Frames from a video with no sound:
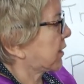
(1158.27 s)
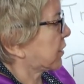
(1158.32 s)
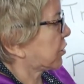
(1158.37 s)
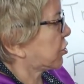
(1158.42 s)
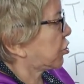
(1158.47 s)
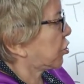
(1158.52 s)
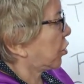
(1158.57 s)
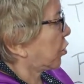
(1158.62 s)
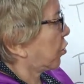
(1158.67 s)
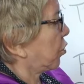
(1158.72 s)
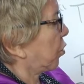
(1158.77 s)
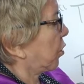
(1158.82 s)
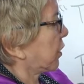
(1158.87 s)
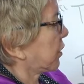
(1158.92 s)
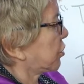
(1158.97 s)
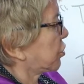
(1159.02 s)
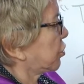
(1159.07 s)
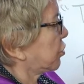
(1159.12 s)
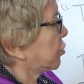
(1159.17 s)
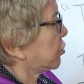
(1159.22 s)
that you're
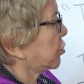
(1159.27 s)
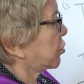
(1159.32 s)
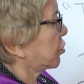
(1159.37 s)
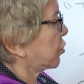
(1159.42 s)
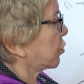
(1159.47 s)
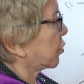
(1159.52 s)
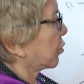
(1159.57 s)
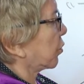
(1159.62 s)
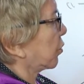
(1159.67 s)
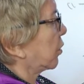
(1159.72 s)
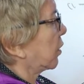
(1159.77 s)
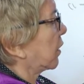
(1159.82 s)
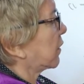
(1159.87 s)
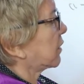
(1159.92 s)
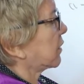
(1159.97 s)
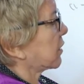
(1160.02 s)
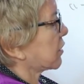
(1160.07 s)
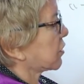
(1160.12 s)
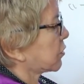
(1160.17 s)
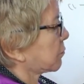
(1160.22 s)
going to do
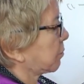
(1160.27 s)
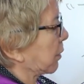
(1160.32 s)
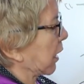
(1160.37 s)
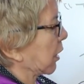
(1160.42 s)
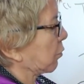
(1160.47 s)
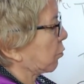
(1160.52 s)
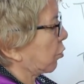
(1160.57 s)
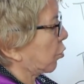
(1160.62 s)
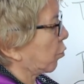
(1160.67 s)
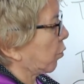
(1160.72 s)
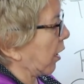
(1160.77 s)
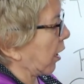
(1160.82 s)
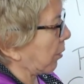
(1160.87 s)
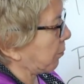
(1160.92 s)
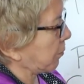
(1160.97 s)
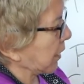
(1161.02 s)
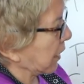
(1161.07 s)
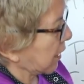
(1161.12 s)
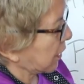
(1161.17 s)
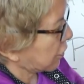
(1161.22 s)
this spiral
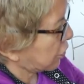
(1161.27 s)
wrap.